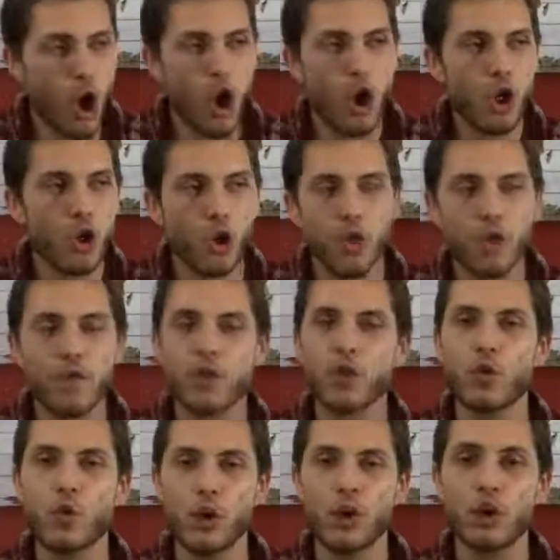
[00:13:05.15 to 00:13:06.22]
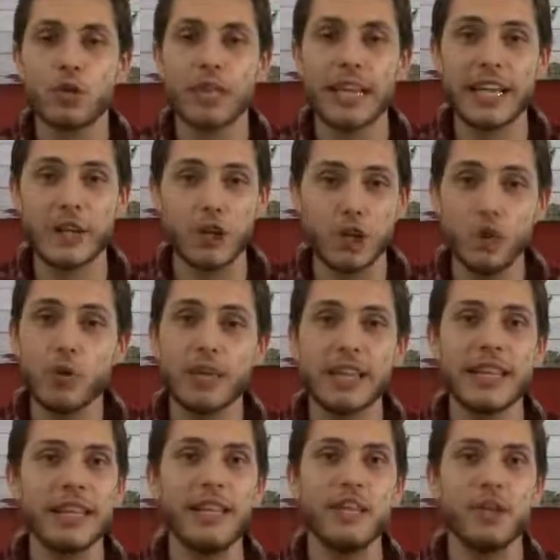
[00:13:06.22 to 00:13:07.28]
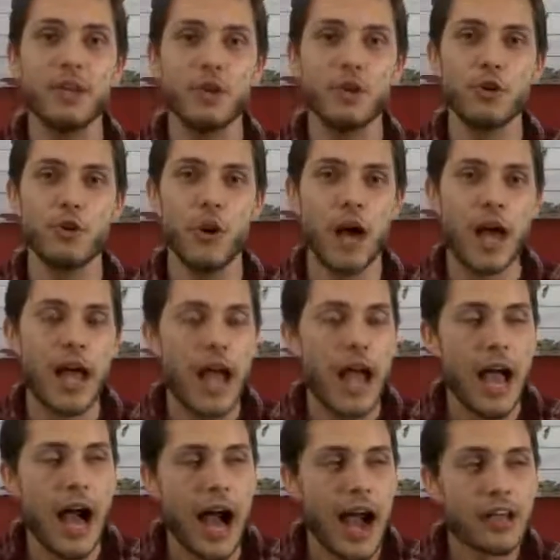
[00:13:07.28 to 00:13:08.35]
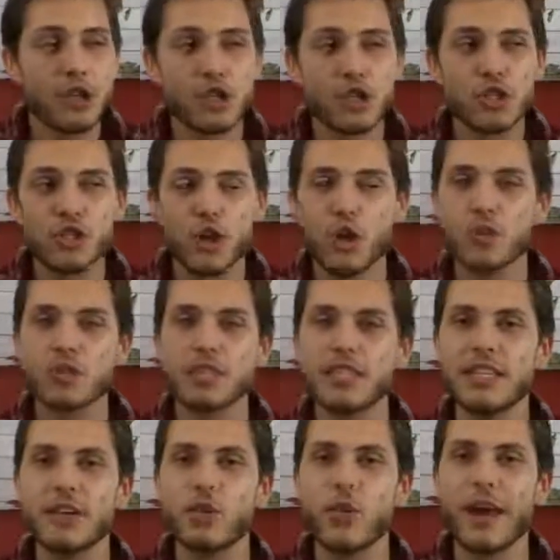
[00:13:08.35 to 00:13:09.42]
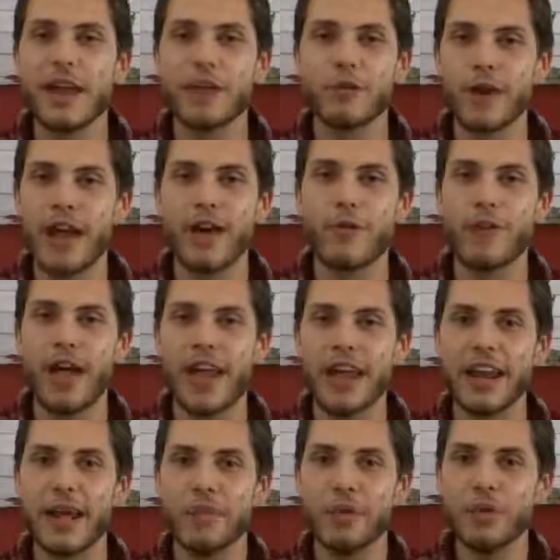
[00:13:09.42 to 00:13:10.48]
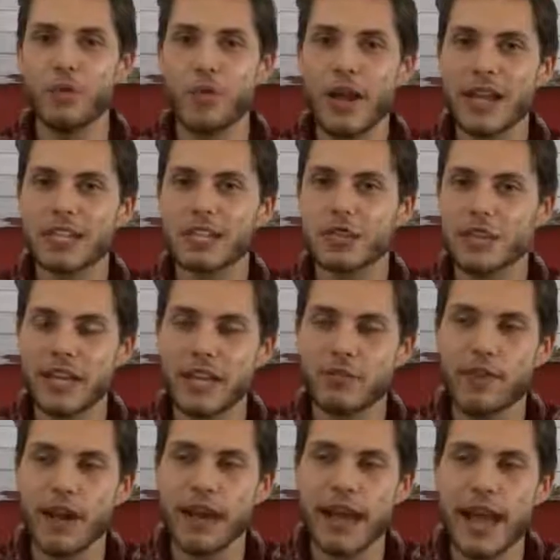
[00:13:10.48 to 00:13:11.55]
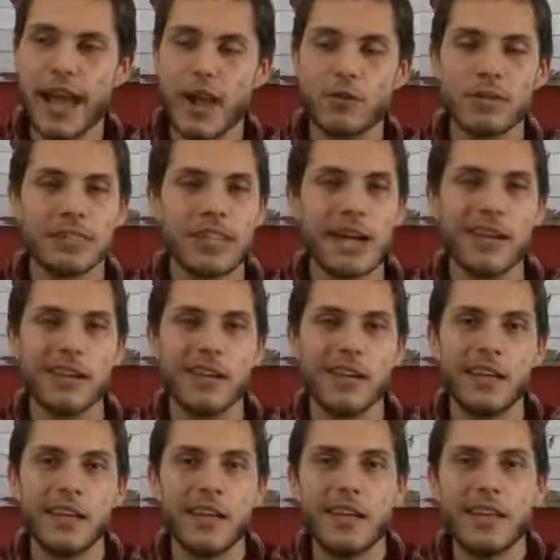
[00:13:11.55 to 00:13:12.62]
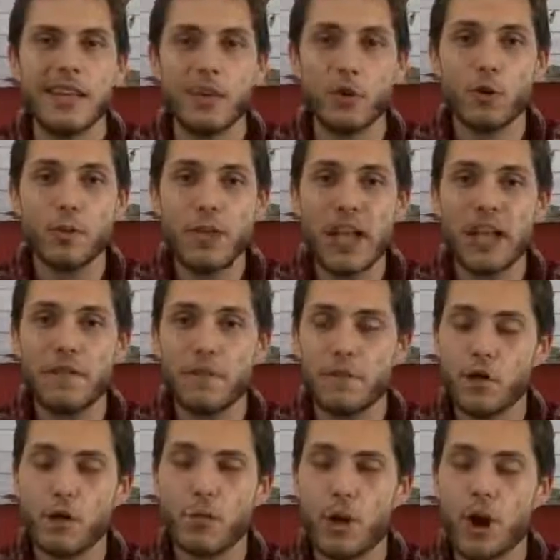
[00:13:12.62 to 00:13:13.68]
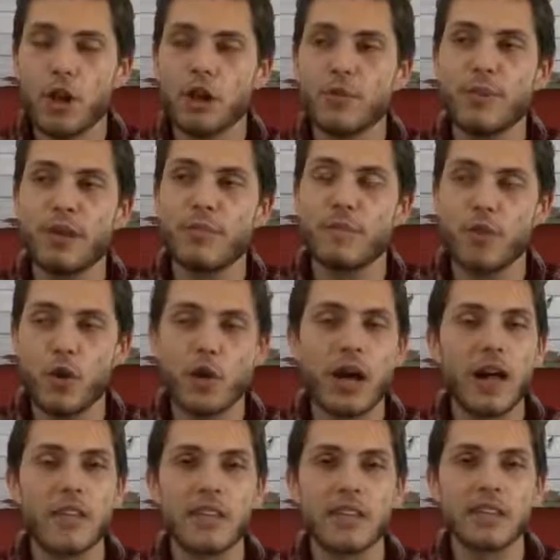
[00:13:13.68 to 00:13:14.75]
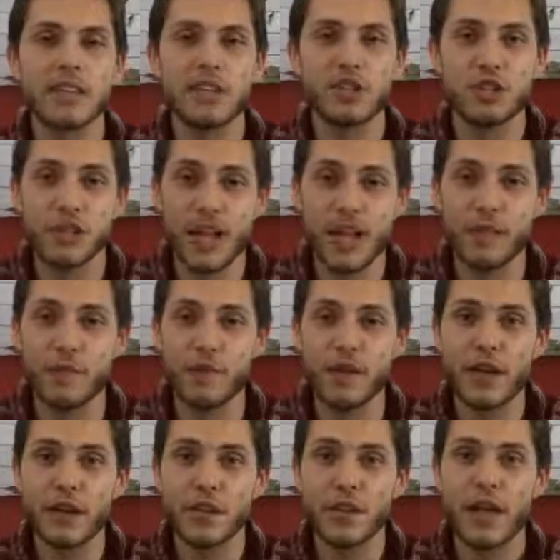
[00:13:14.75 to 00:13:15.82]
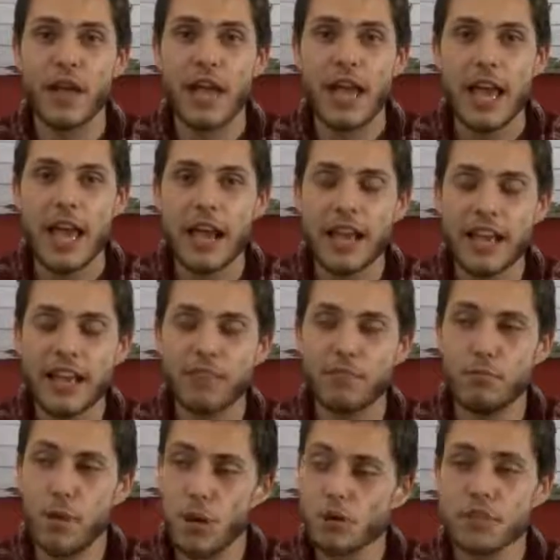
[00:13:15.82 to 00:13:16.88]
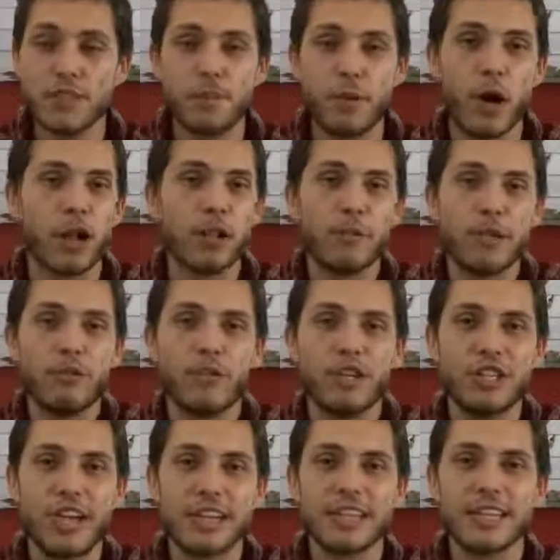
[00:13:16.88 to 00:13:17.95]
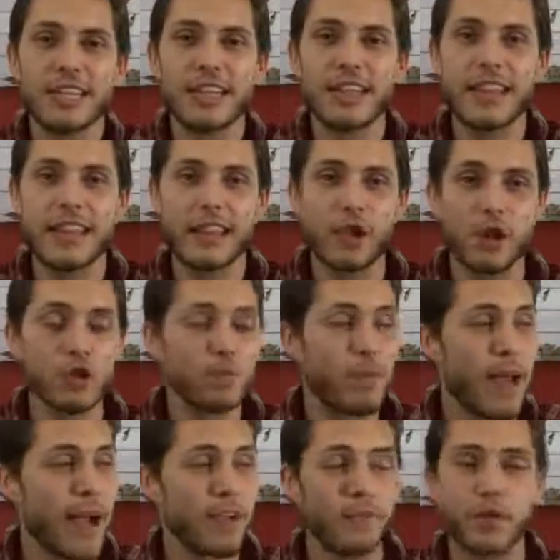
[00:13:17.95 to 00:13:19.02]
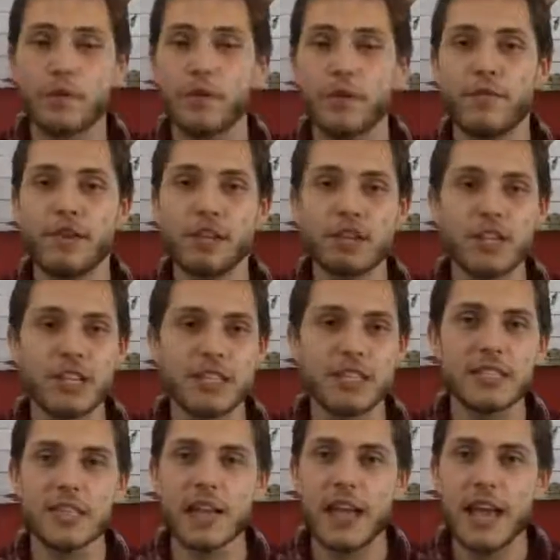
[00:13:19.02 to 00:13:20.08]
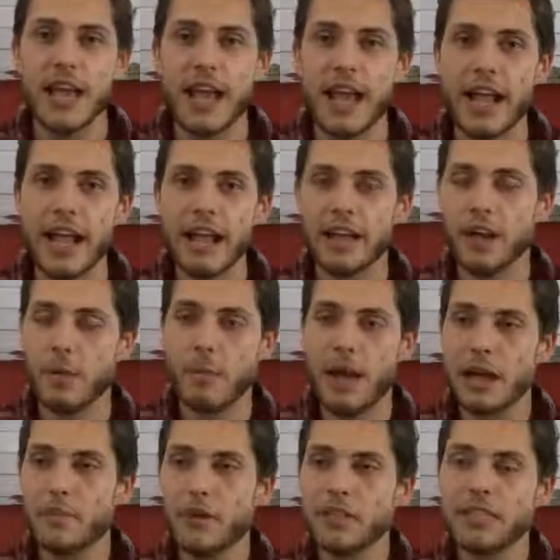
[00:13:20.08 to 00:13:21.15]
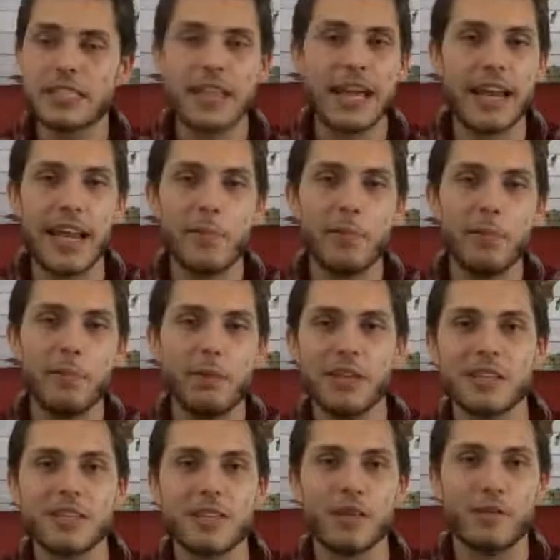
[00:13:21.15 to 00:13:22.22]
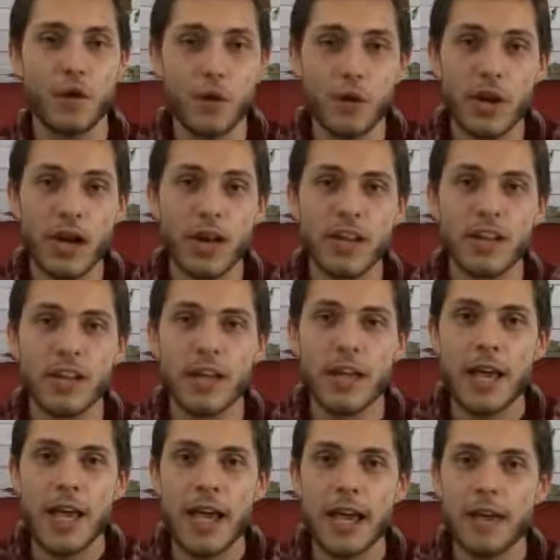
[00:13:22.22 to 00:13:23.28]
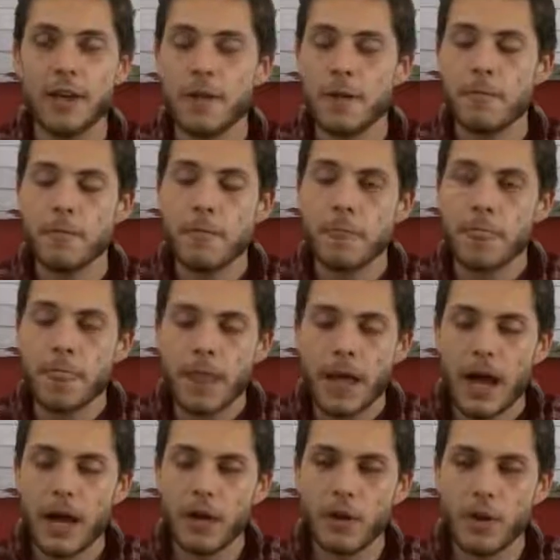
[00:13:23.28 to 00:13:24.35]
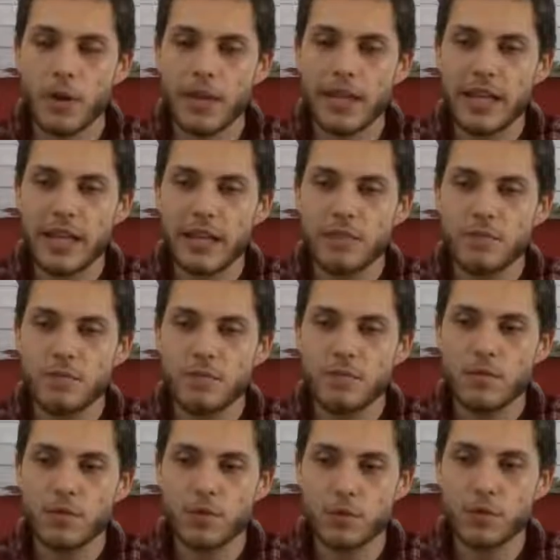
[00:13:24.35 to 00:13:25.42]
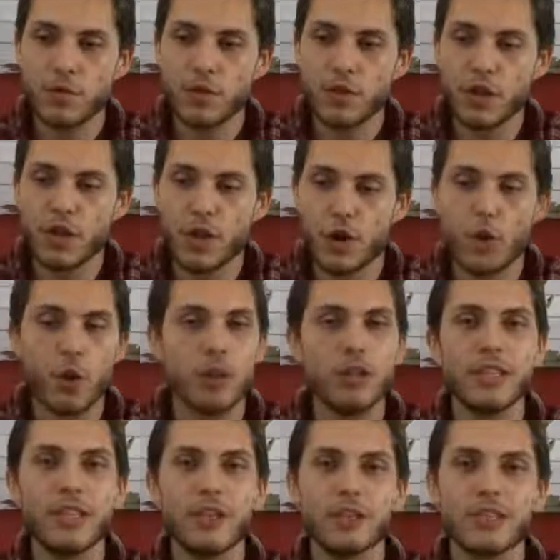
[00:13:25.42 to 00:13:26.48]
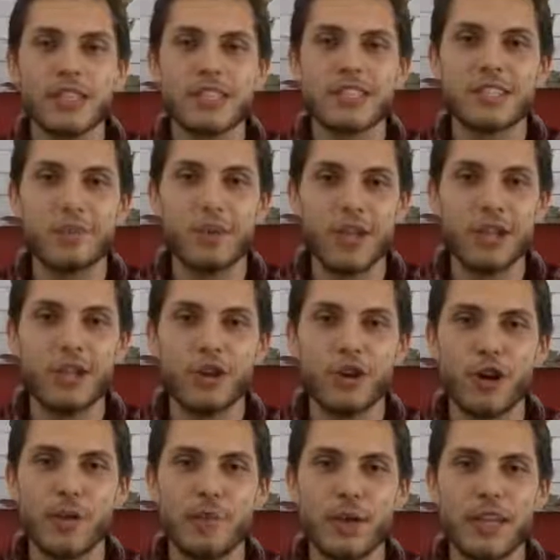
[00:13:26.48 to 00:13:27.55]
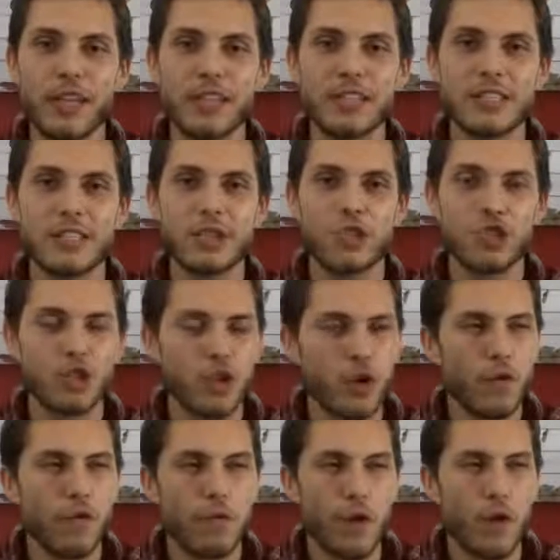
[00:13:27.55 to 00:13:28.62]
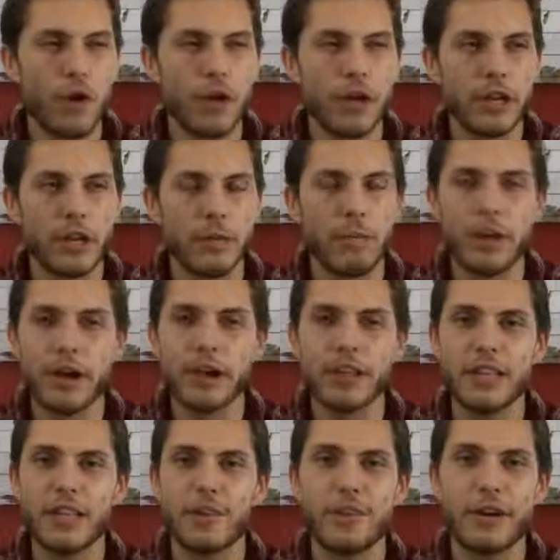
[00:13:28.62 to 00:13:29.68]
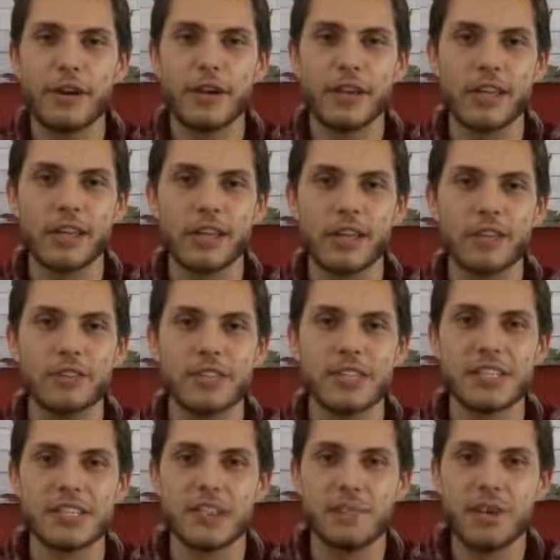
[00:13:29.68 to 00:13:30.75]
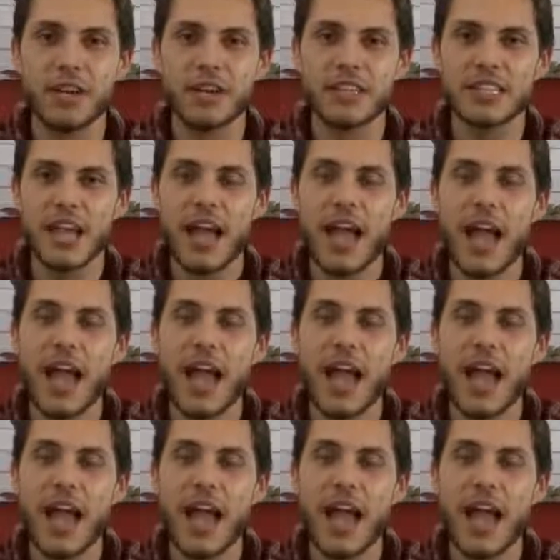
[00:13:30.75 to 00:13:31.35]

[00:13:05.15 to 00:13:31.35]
all over the world, including the EU, I just don't see a way around that. I mean, the way it's looking right now is that there will be a full Parliament vote on this on July 5th. And if most of Parliament rejects it, then it goes back for revisions and amendments that MEPs can vote on. And I don't know, truthfully, the whole legal system in Europe is so foreign compared to the American legal system because